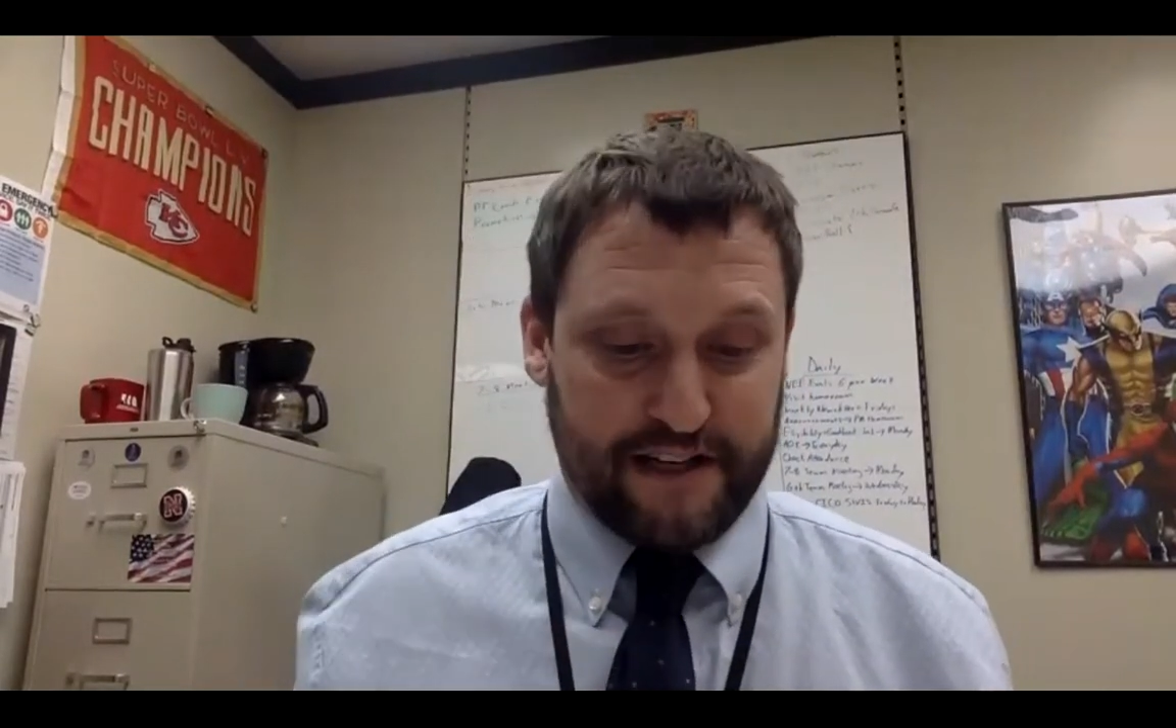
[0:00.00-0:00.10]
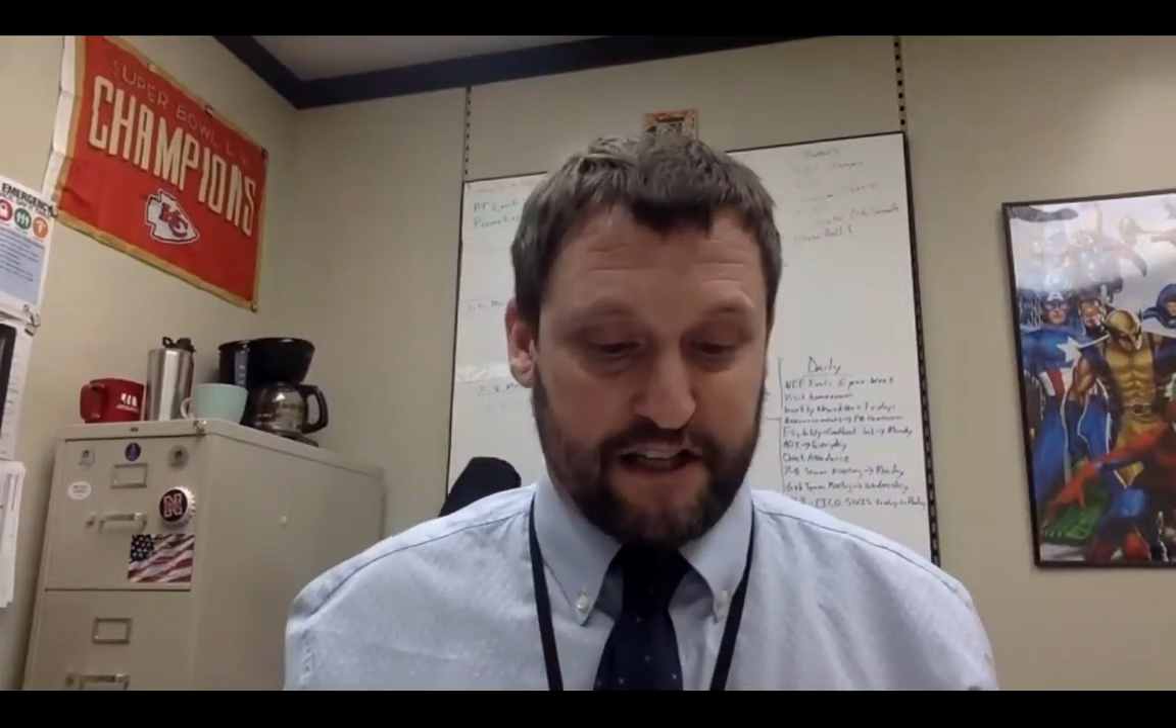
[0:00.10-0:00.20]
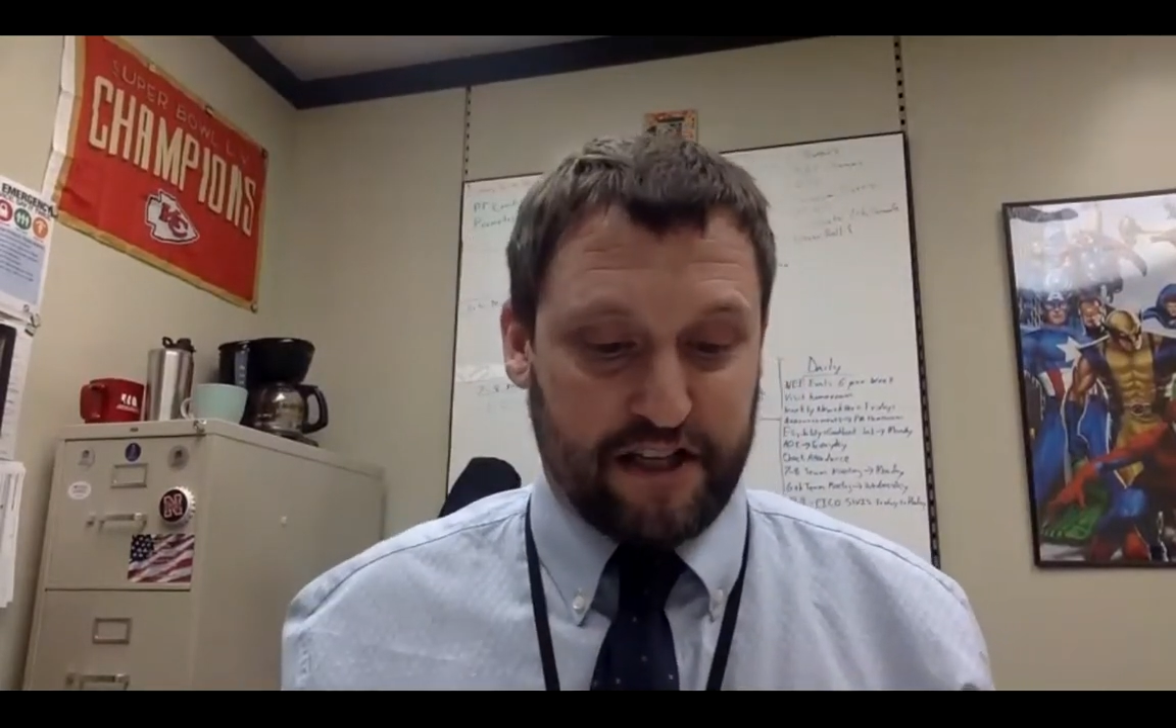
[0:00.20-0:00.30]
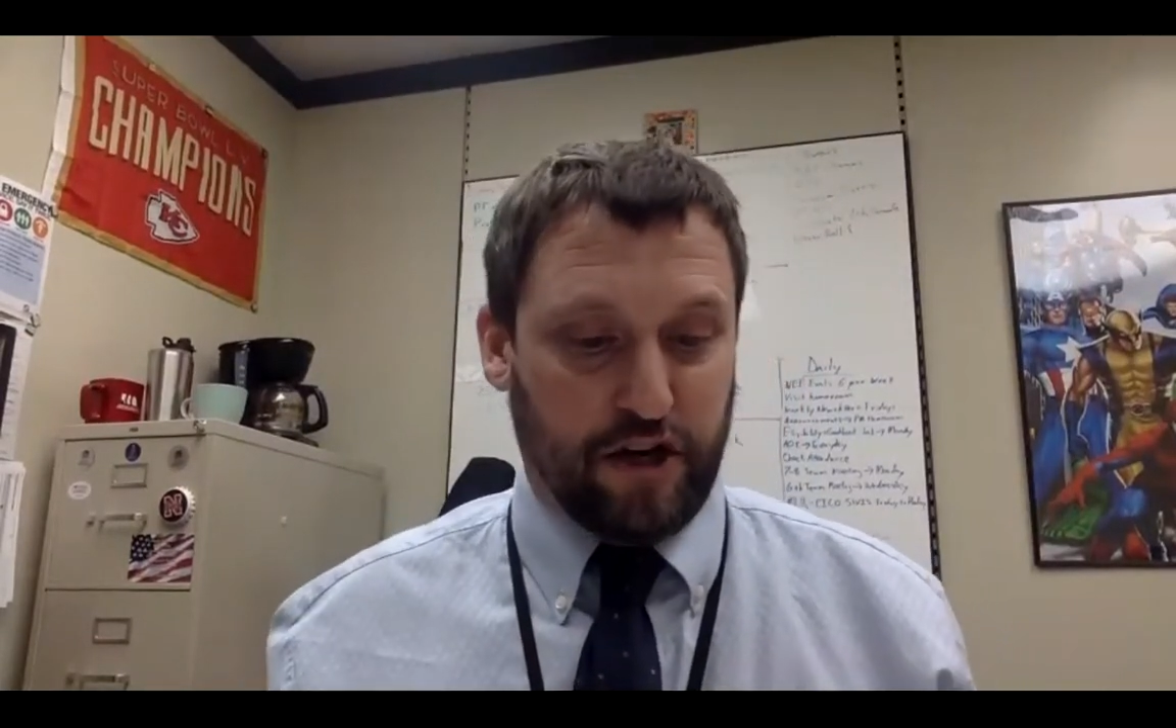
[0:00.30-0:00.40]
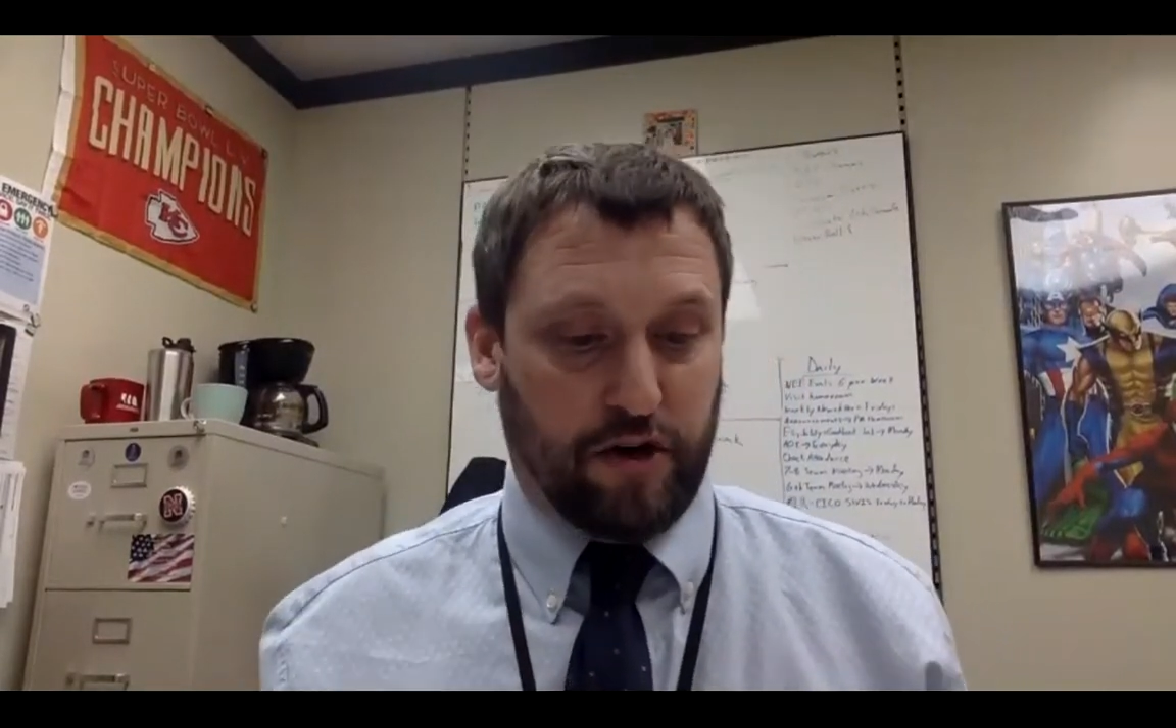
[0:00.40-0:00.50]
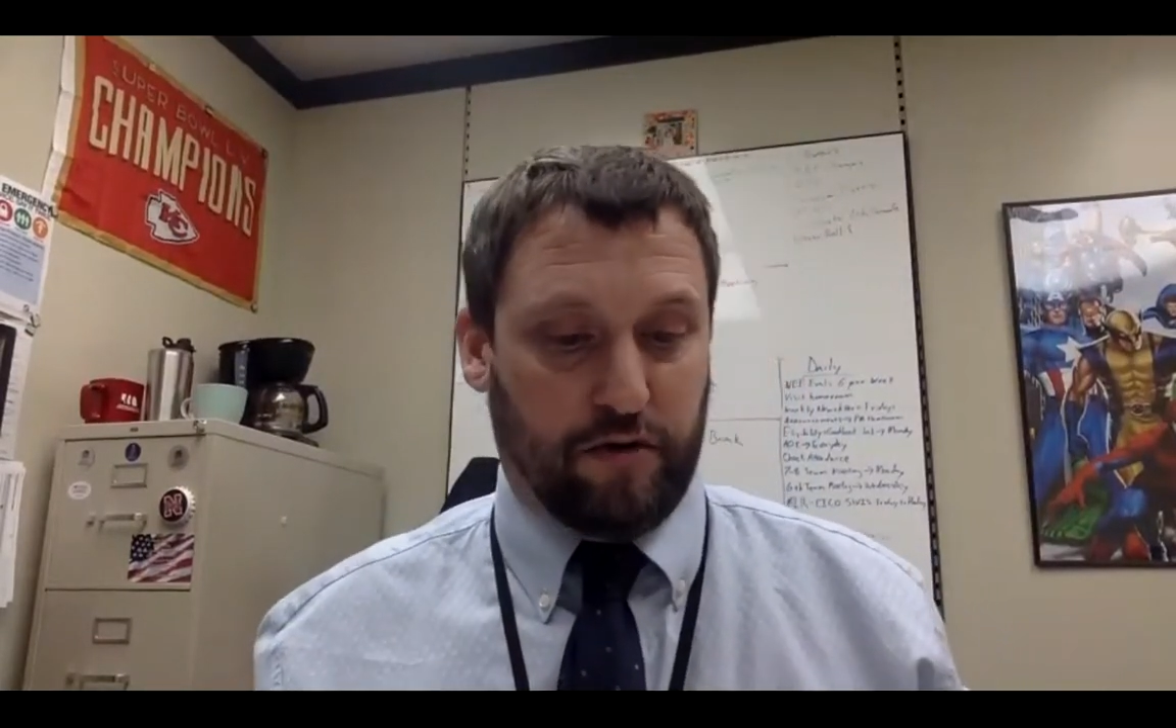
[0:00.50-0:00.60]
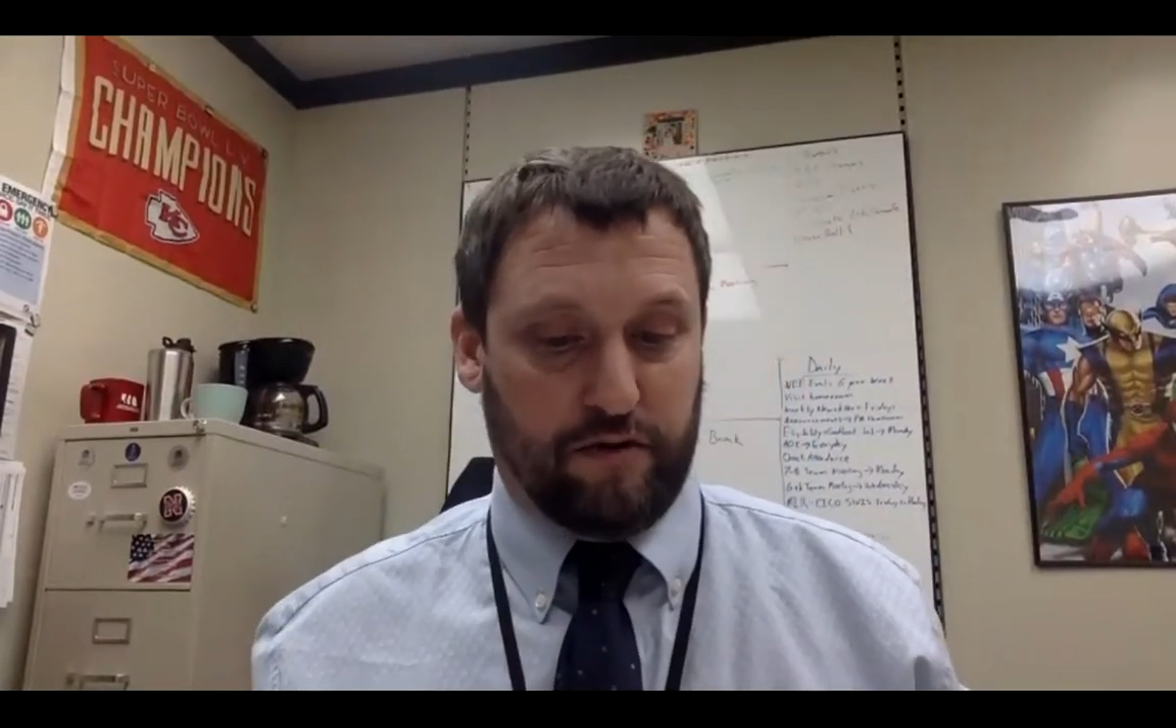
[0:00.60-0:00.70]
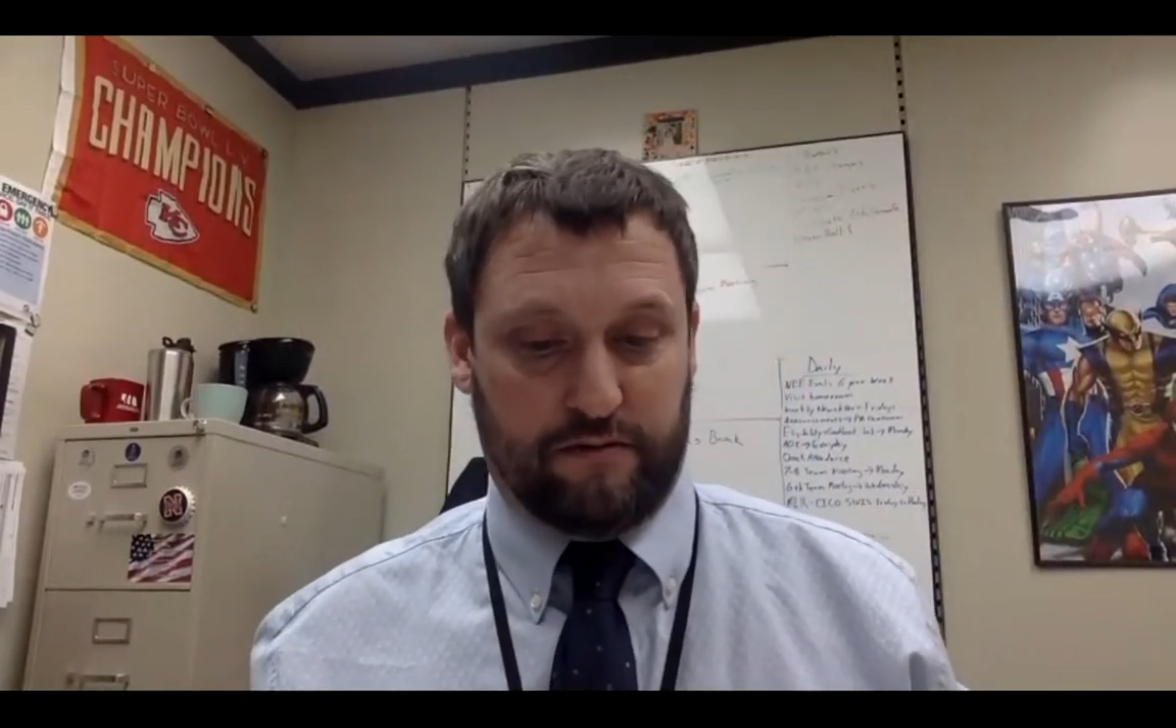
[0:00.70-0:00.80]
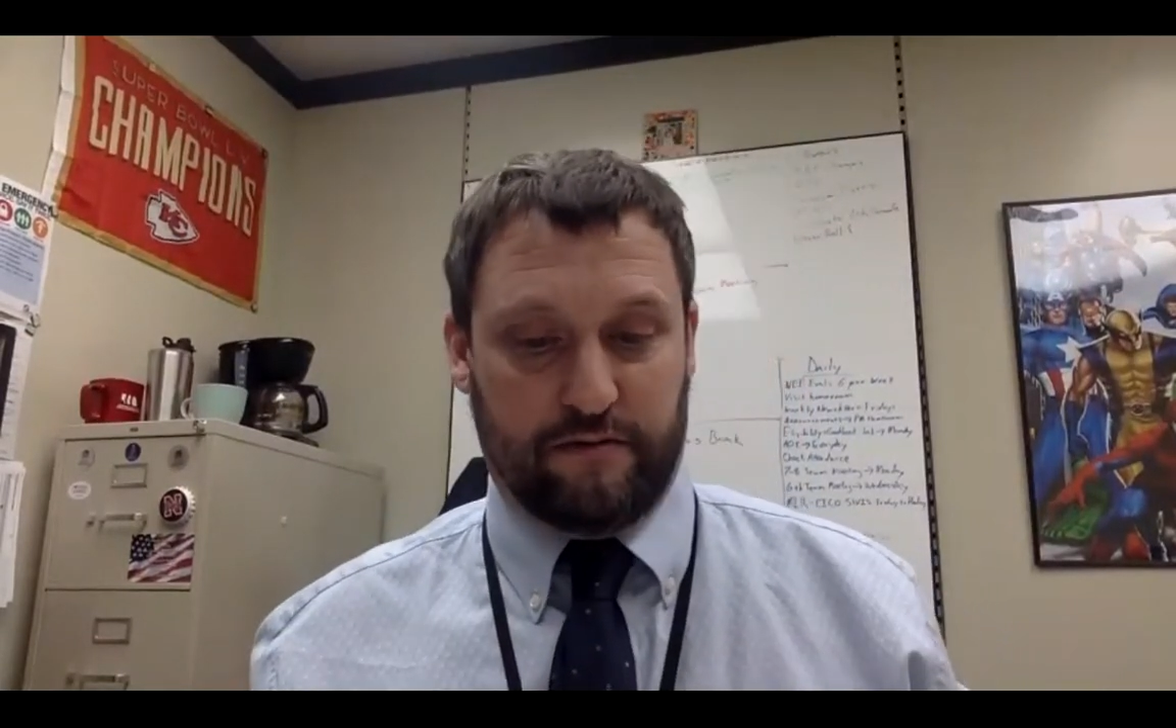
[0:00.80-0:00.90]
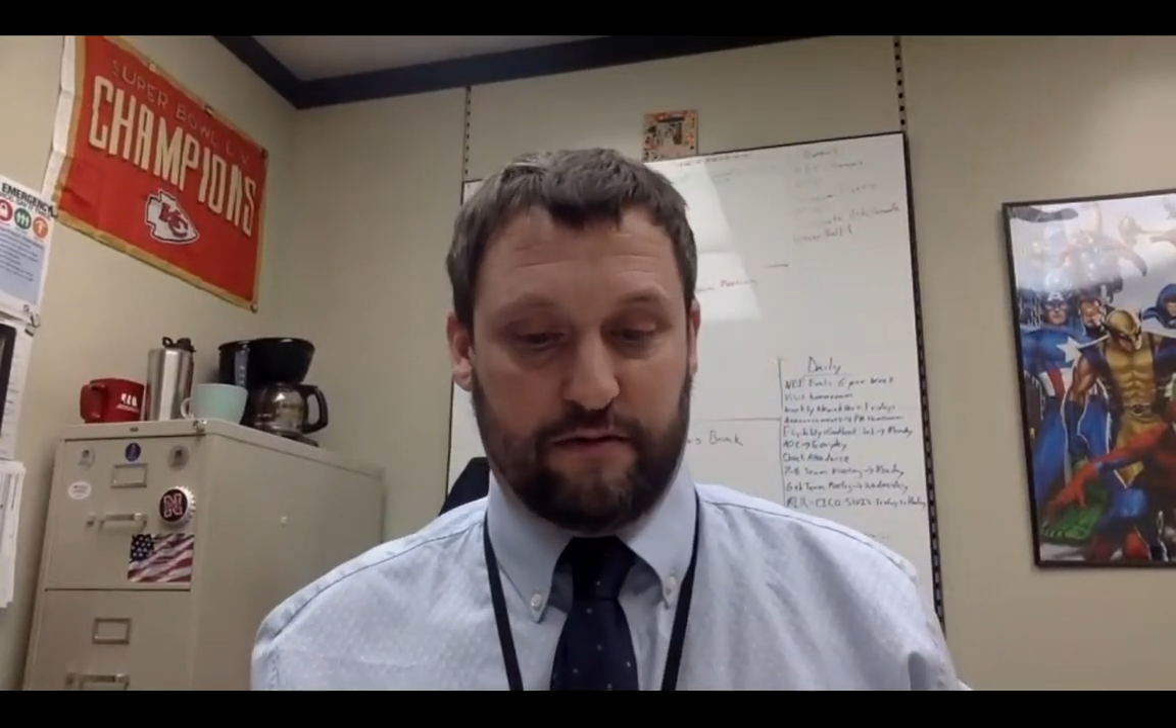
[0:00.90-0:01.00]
to you